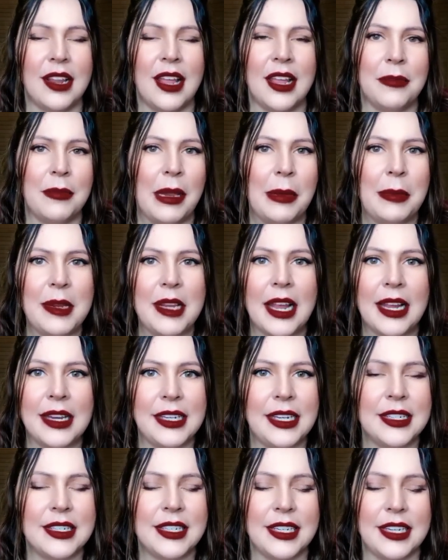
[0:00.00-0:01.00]
And maybe I
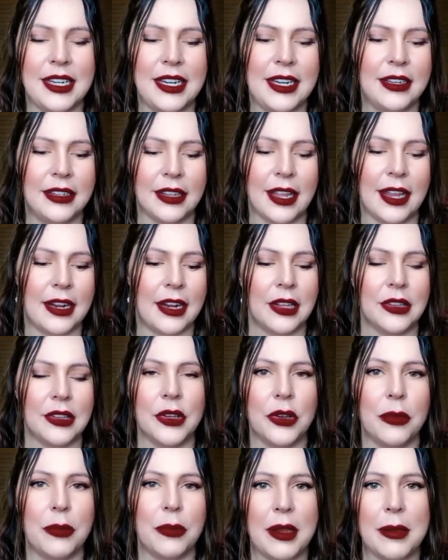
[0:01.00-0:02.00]
need to eat like a
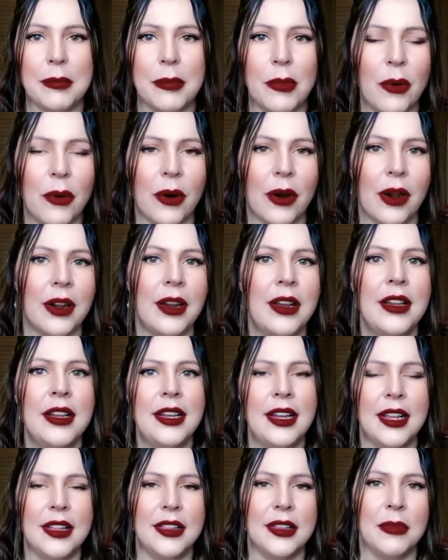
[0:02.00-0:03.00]
little bit more
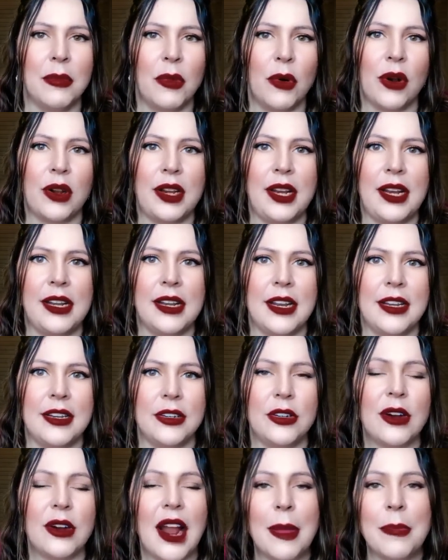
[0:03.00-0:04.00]
in the morning
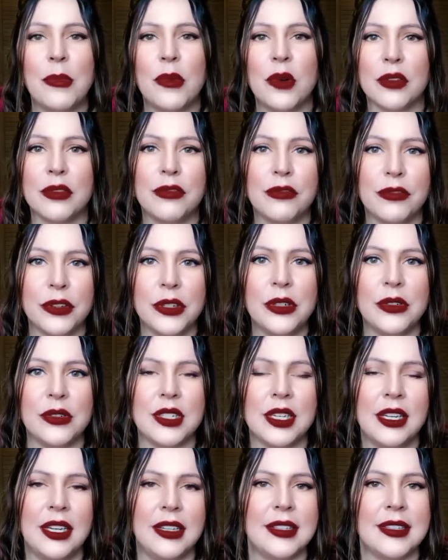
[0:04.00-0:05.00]
and grab more
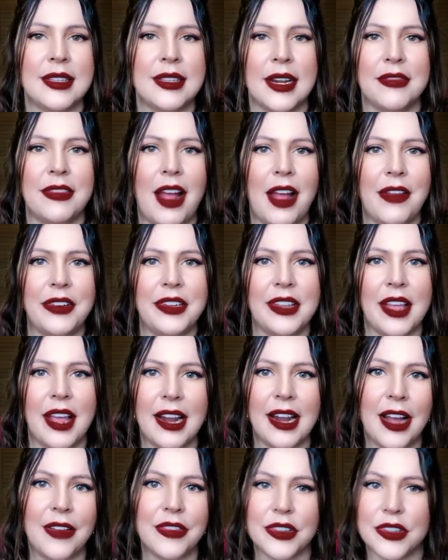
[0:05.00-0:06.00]
fruit instead of having that
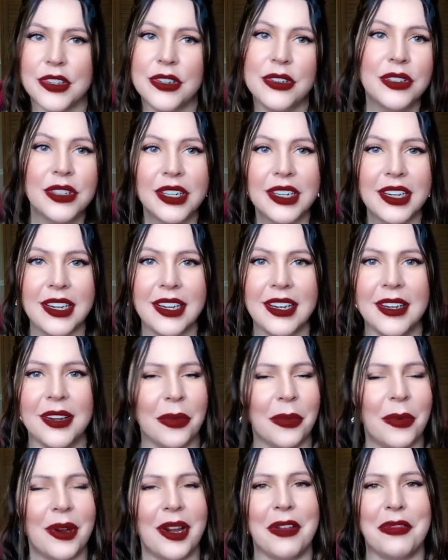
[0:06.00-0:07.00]
afternoon cookie or
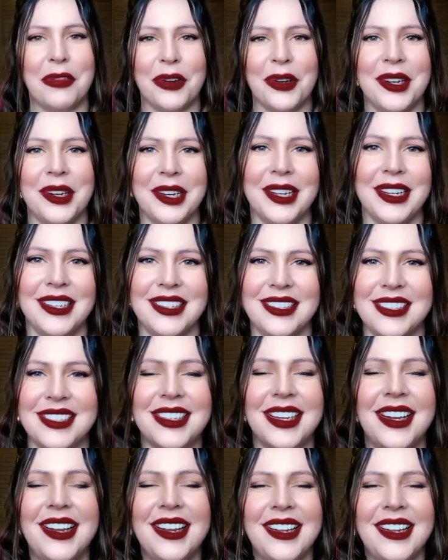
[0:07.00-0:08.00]
whatever it is.